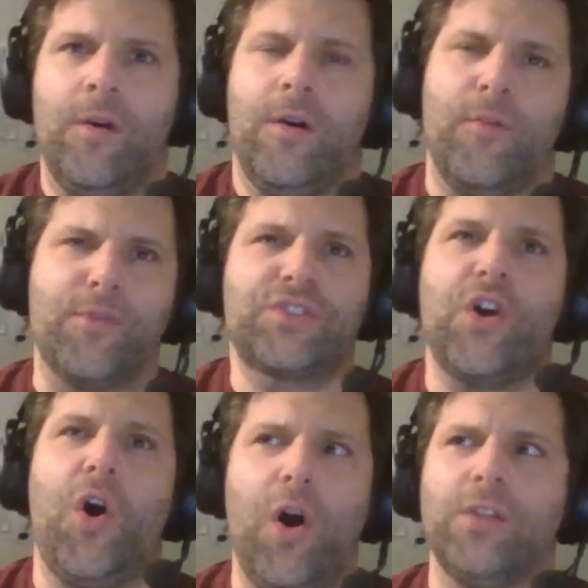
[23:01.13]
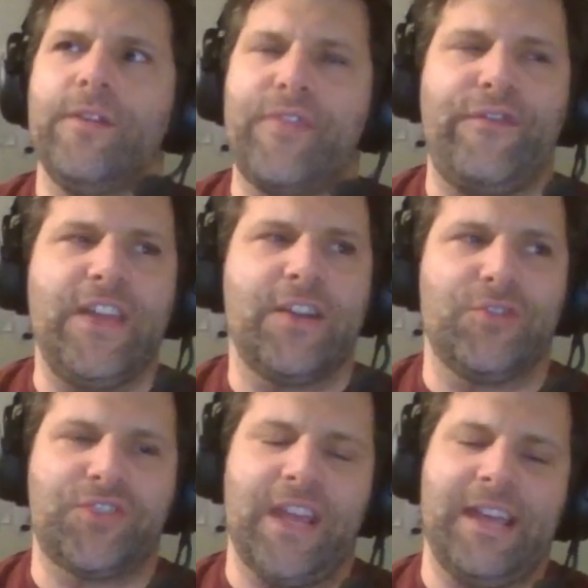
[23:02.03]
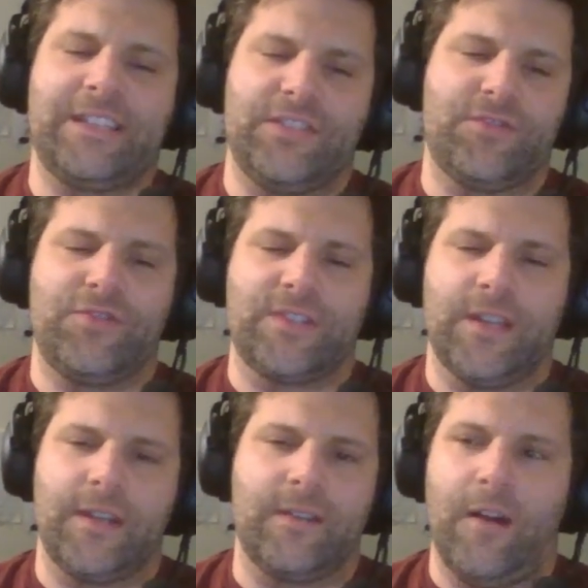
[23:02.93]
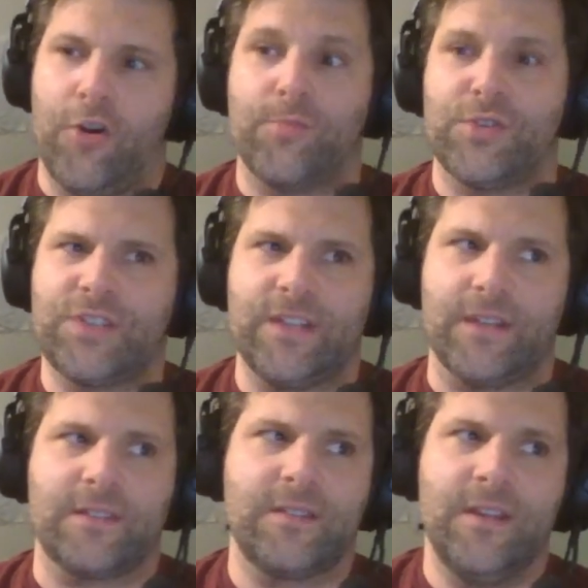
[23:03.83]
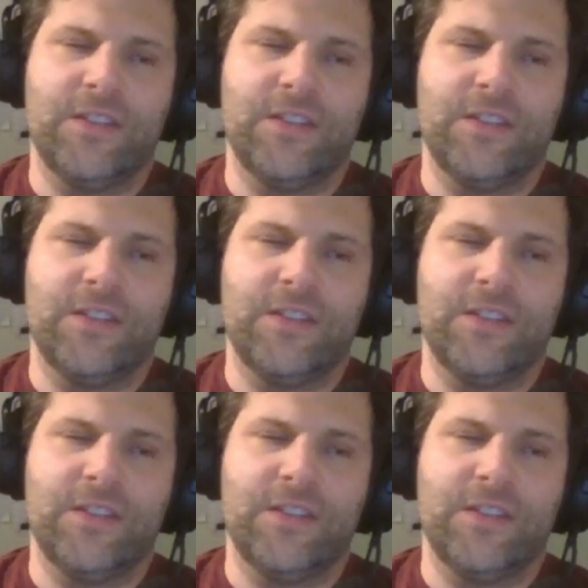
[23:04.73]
Almost all of the vehicle chassis are just like armor 6.